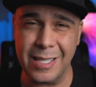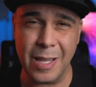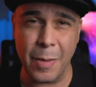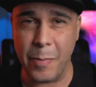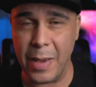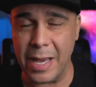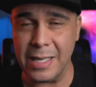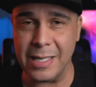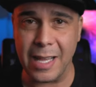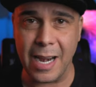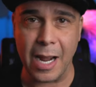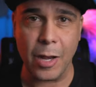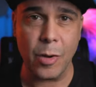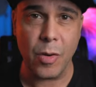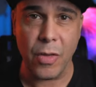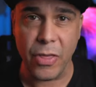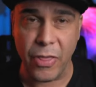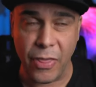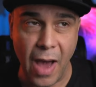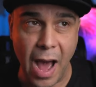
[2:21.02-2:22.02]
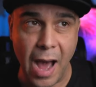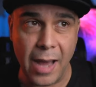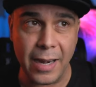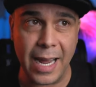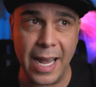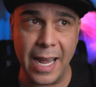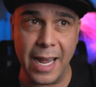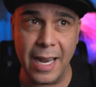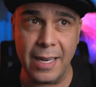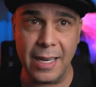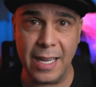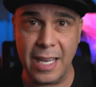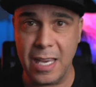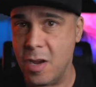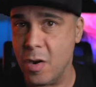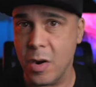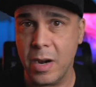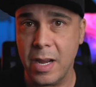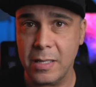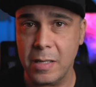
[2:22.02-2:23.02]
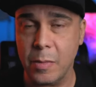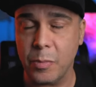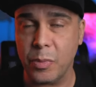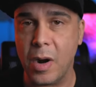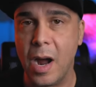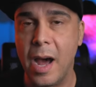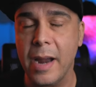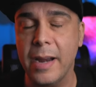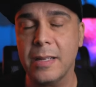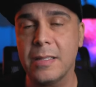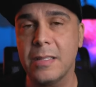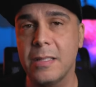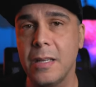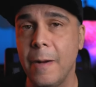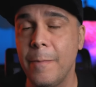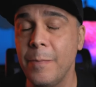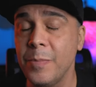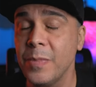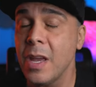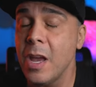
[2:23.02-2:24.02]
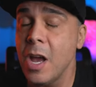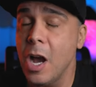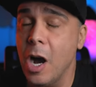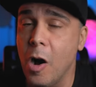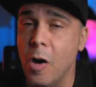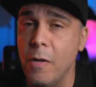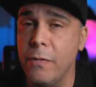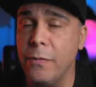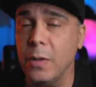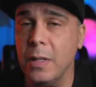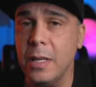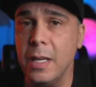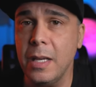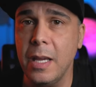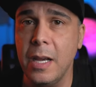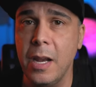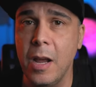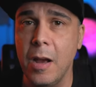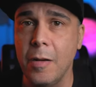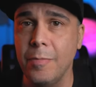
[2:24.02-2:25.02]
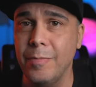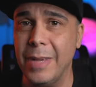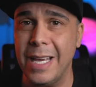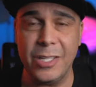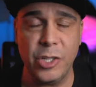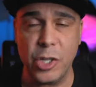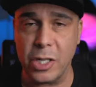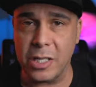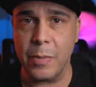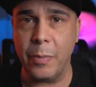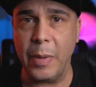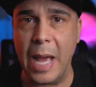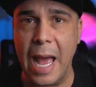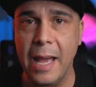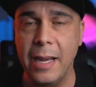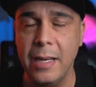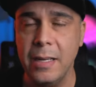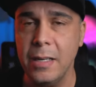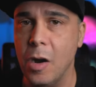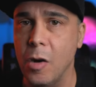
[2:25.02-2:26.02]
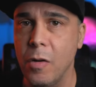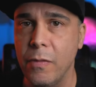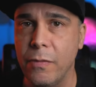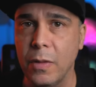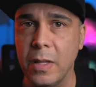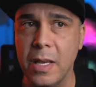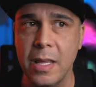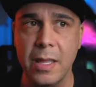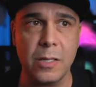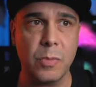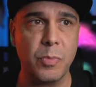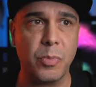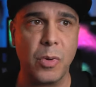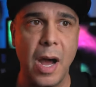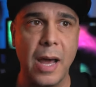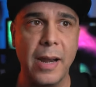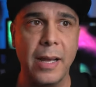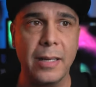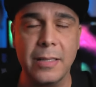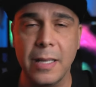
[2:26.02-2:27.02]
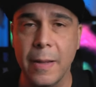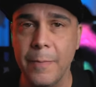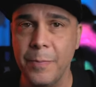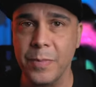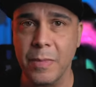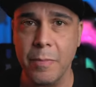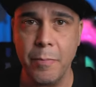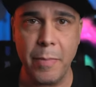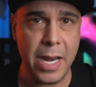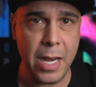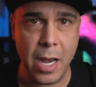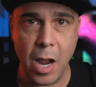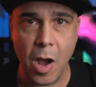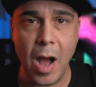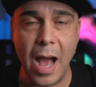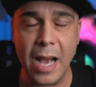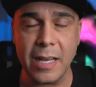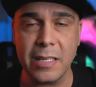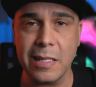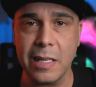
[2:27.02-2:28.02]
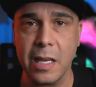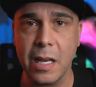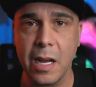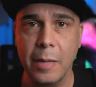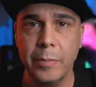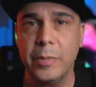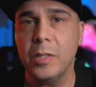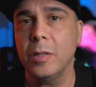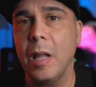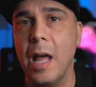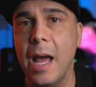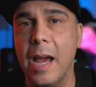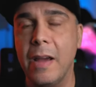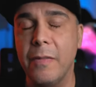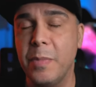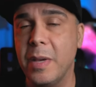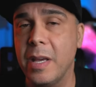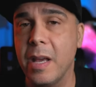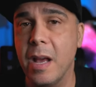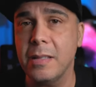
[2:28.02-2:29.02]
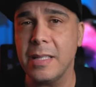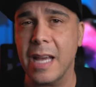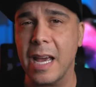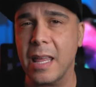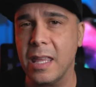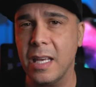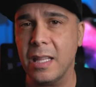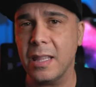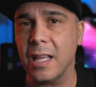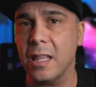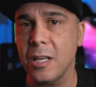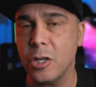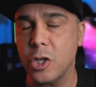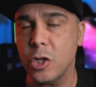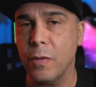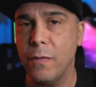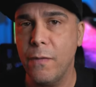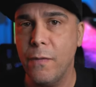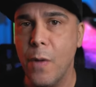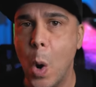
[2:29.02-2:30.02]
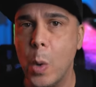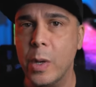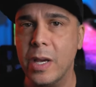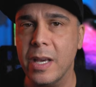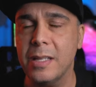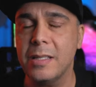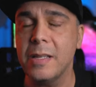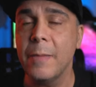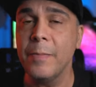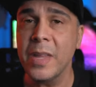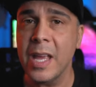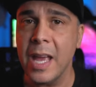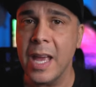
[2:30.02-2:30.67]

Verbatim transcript: the base that I could have thought, and here it is a product. So hopefully, you know, it's just a patent. Hopefully, this product may now actually come to life because I think that they should focus